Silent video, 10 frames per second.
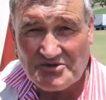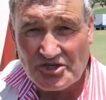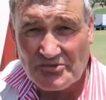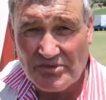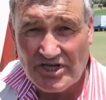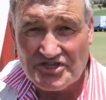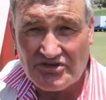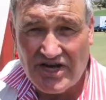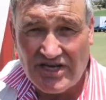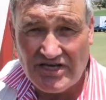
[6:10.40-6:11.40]
Absolute
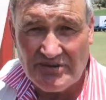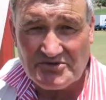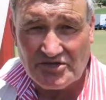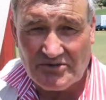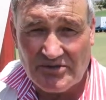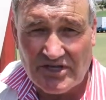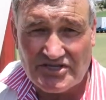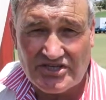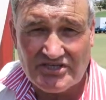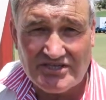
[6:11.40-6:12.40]
pleasure, Andy, absolute
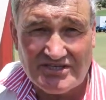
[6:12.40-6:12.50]
pleasure.